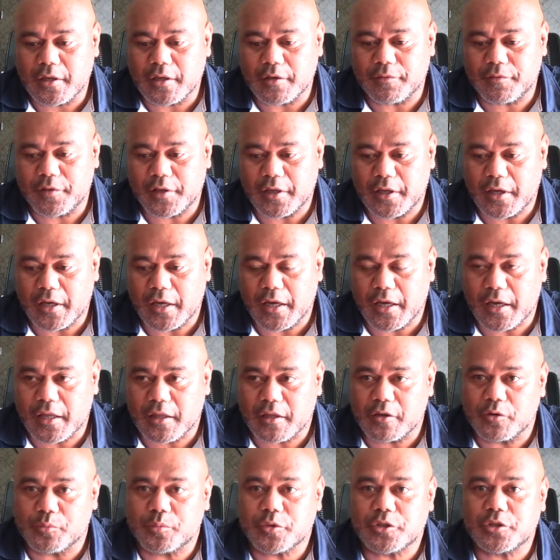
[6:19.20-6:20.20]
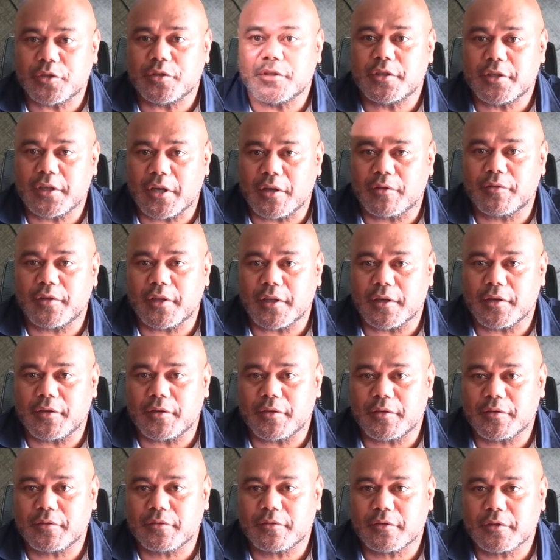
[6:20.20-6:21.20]
if there are other opportunity out
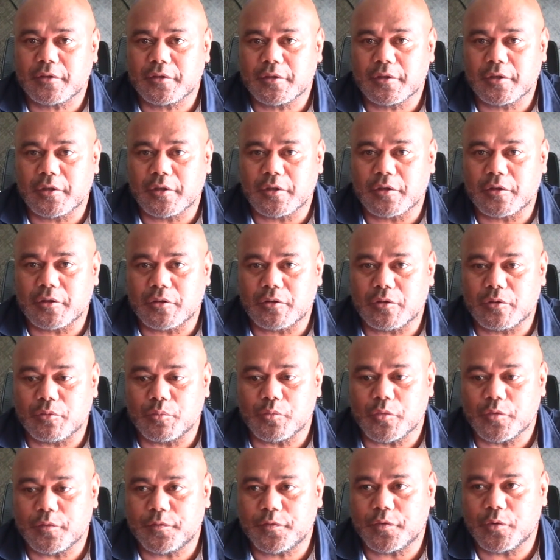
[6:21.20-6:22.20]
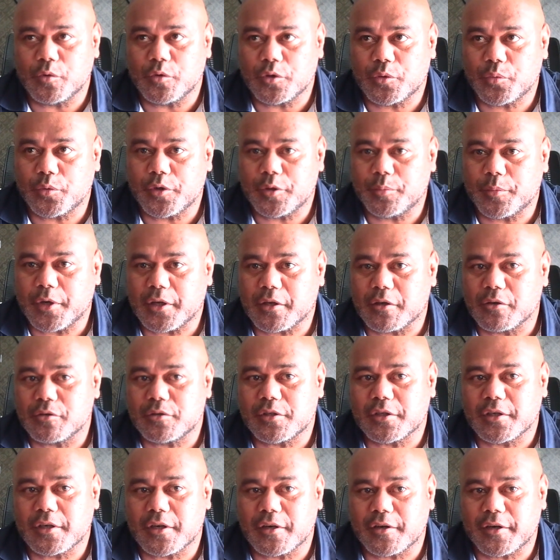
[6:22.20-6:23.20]
there to move forward with my
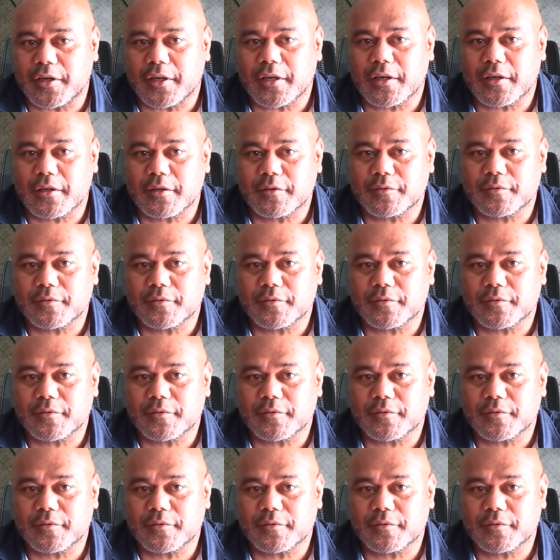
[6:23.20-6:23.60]
coaching career.